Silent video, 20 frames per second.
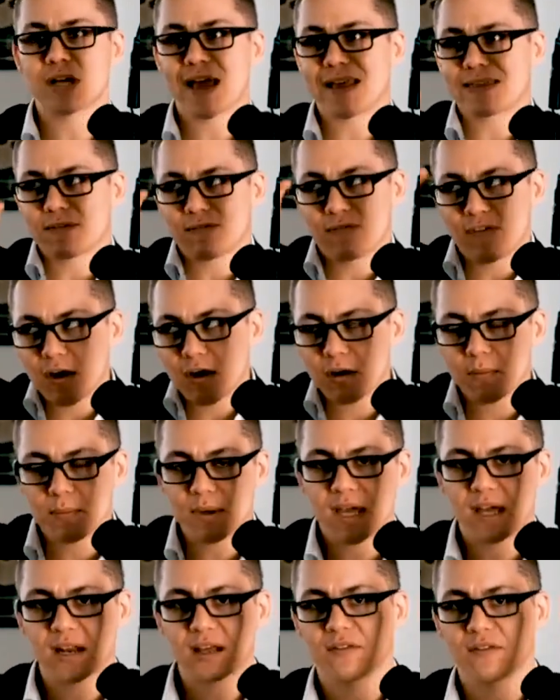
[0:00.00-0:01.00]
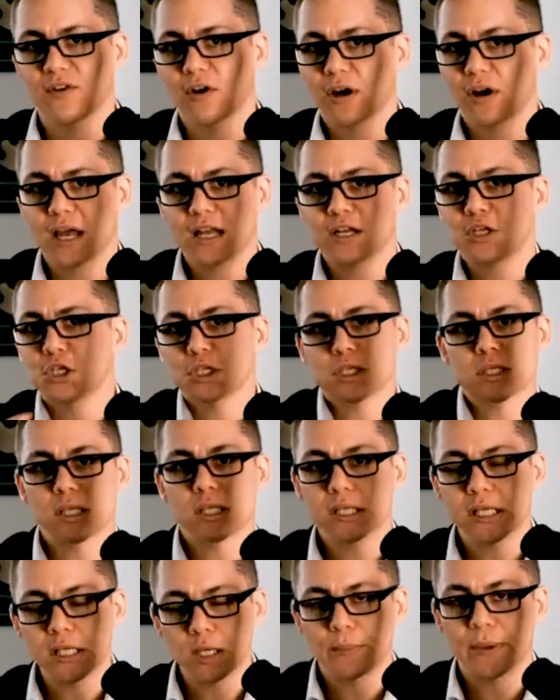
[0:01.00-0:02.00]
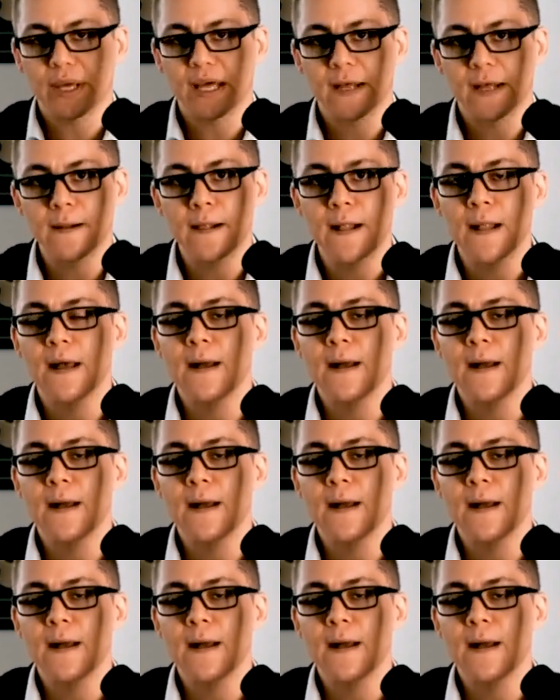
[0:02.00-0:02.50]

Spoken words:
at the very beginning and very end just a little bit,